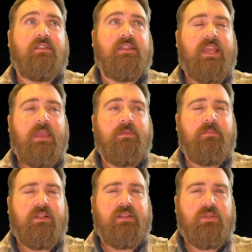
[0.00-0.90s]
the
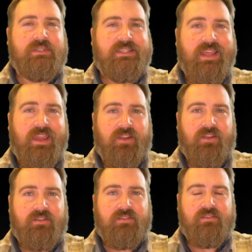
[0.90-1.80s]
capability was
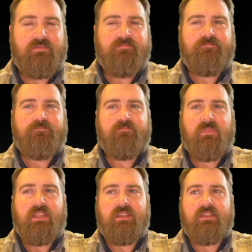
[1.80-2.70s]
there
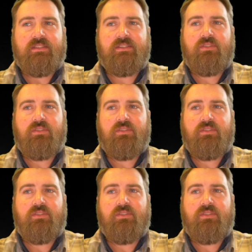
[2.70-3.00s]
is